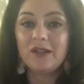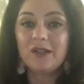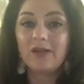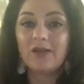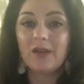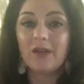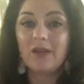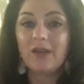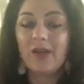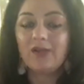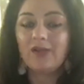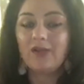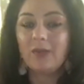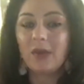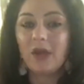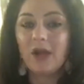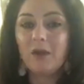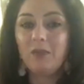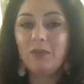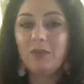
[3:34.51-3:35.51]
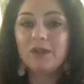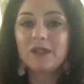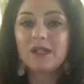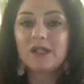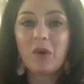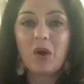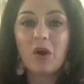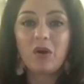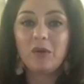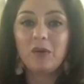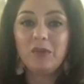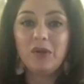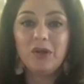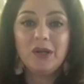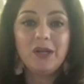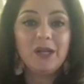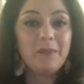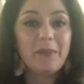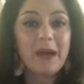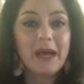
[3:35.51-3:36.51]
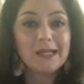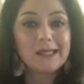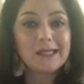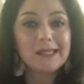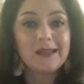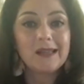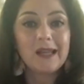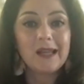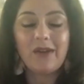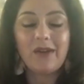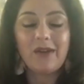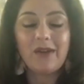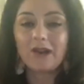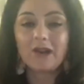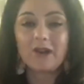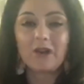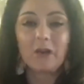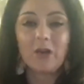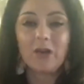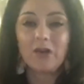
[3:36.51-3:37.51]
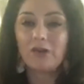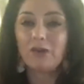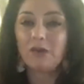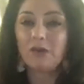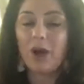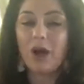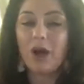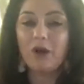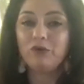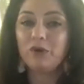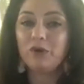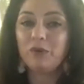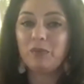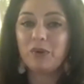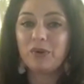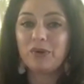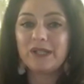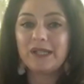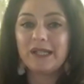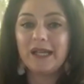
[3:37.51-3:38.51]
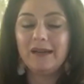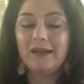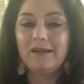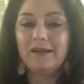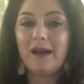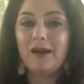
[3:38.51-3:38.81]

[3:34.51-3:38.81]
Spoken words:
I've heard that from a couple of small community banks that they've actually worked through 100%.